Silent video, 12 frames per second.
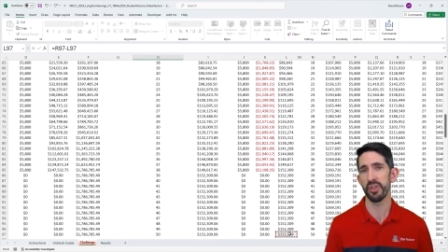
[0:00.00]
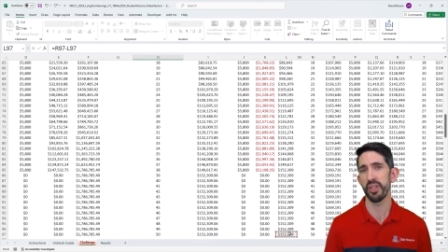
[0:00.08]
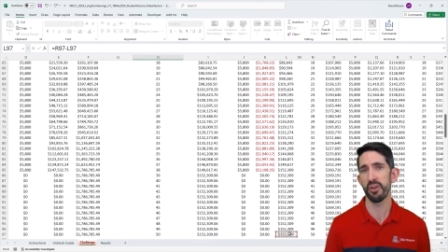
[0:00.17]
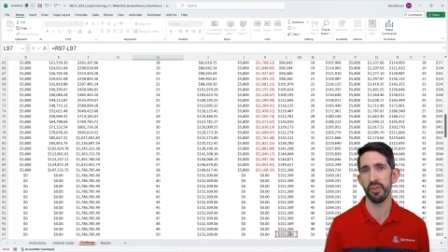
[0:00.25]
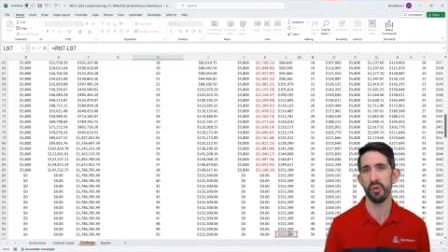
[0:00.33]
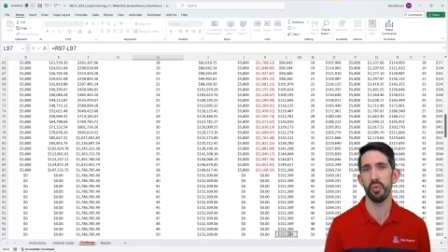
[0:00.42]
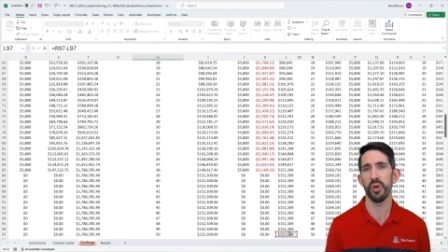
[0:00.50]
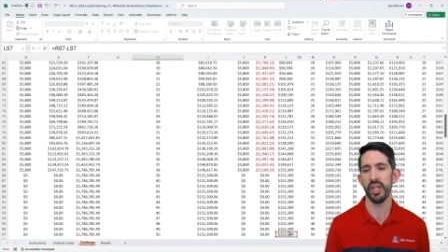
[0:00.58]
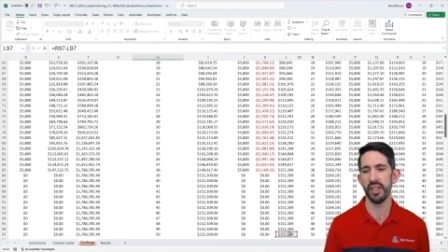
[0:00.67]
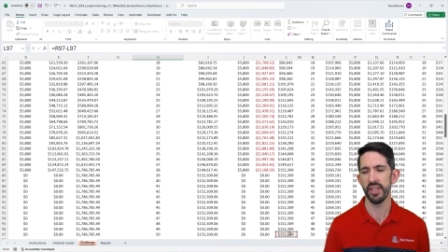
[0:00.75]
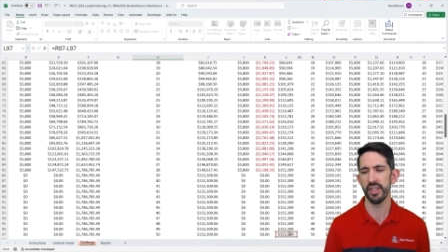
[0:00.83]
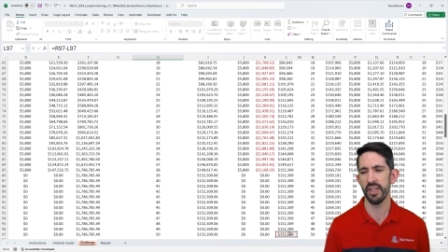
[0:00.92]
year that we're
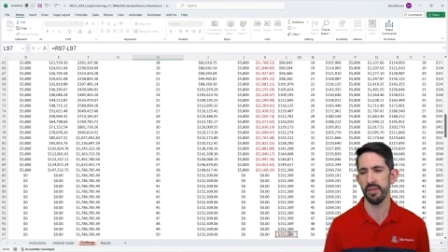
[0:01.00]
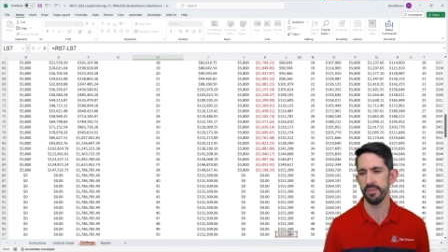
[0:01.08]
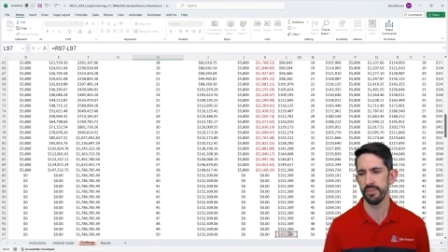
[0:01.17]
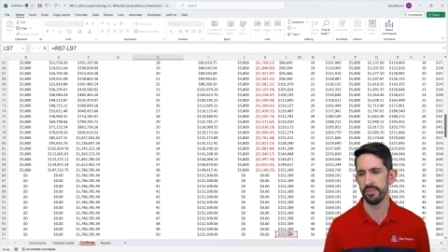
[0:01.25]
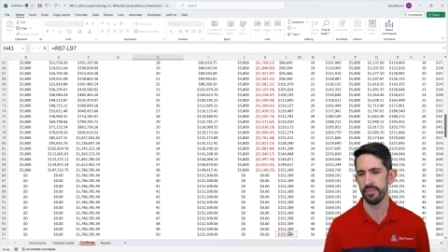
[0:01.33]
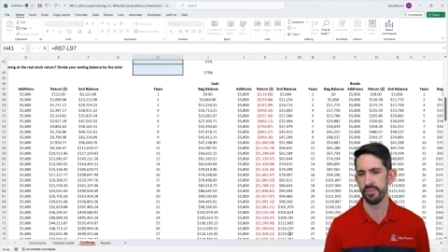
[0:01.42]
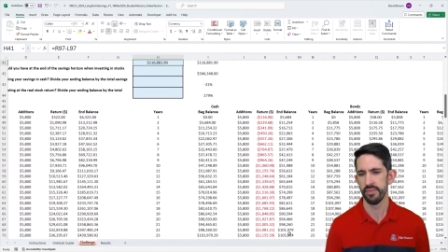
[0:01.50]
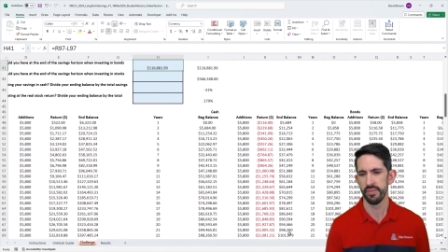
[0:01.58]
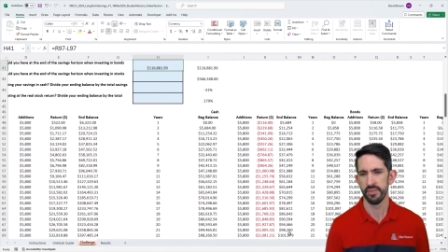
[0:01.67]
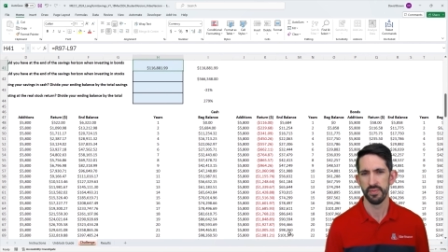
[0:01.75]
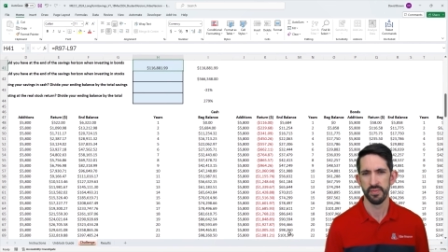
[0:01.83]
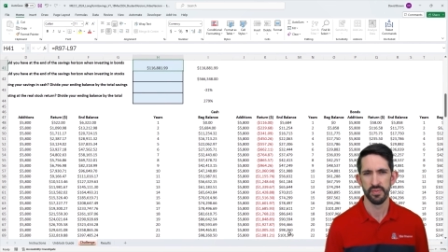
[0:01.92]
ending in
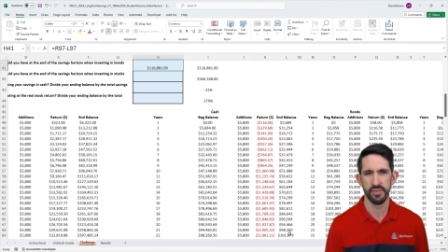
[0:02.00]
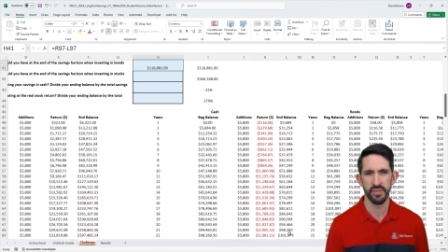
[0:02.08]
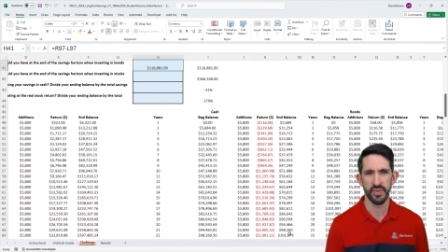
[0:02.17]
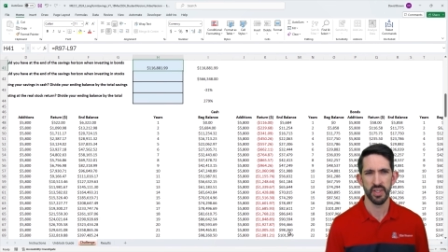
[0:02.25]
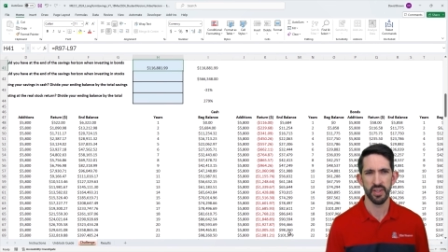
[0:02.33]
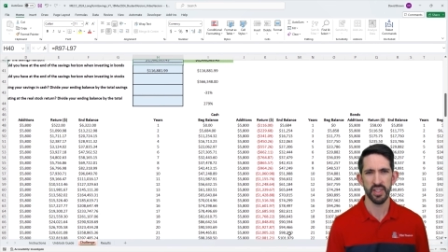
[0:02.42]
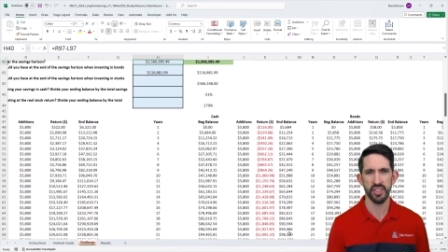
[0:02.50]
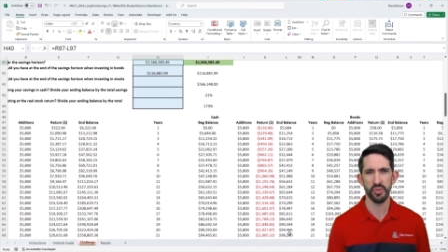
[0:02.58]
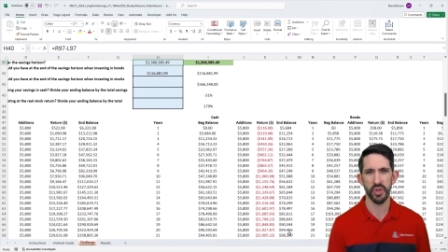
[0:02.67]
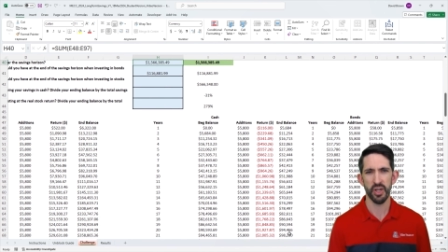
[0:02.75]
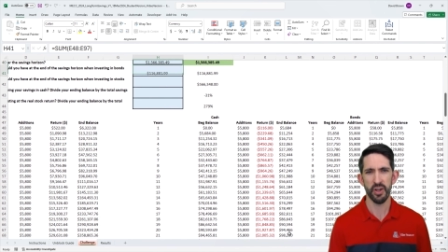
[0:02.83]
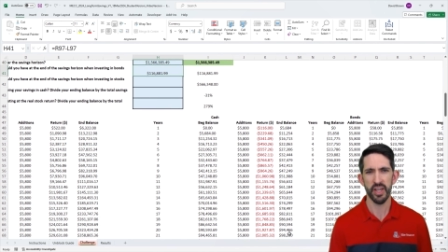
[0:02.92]
right? So
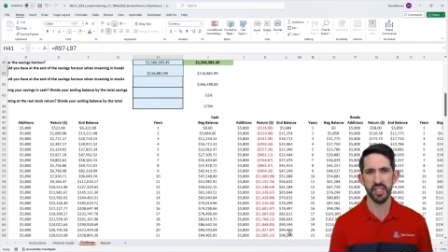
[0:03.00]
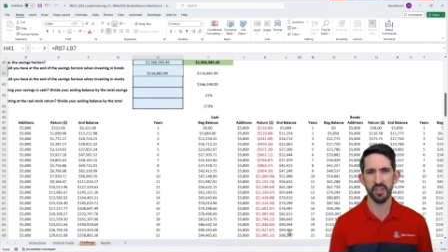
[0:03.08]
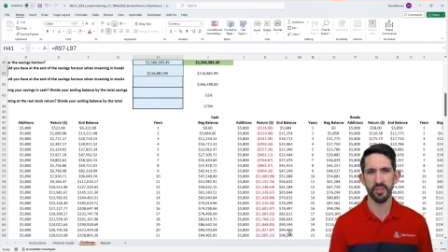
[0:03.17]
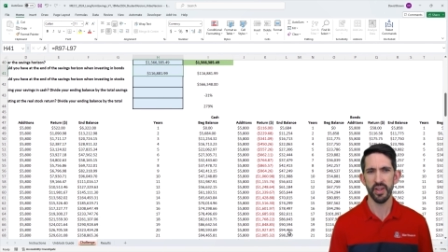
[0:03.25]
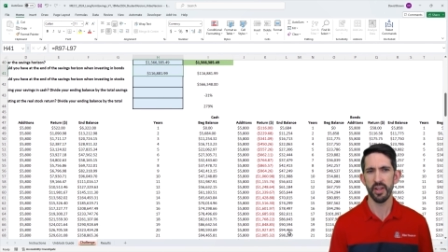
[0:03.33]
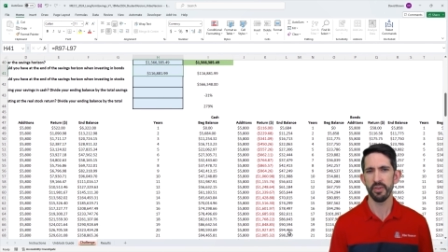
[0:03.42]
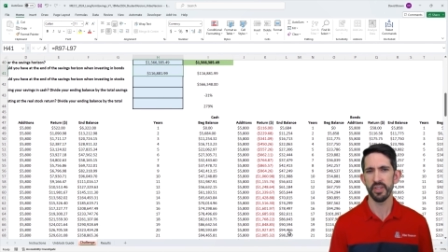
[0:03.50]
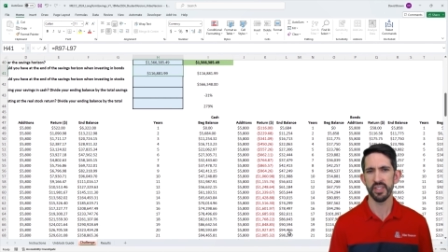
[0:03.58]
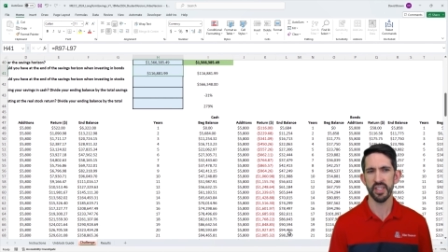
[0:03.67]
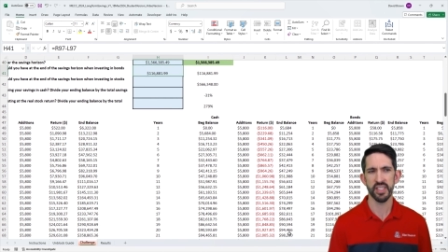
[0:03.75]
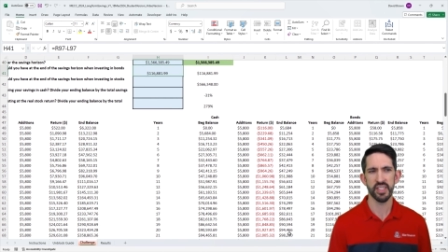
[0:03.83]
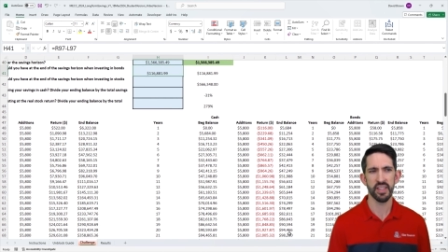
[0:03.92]
we get our answer of
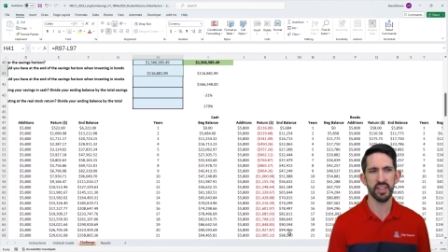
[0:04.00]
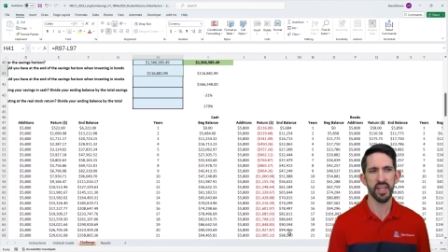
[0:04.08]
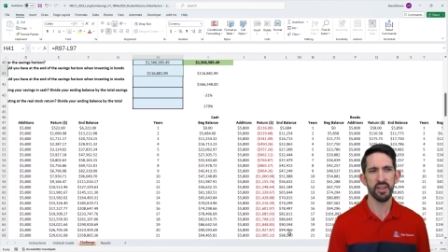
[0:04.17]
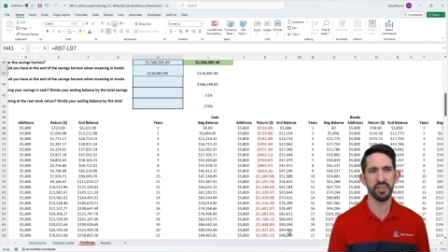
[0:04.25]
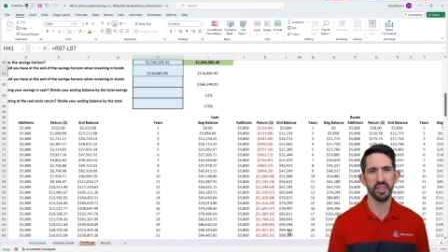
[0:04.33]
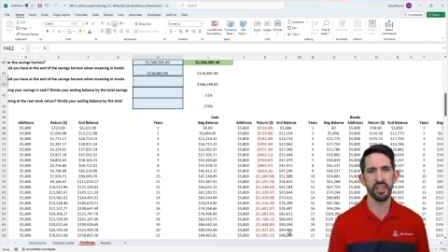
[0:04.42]
116,000.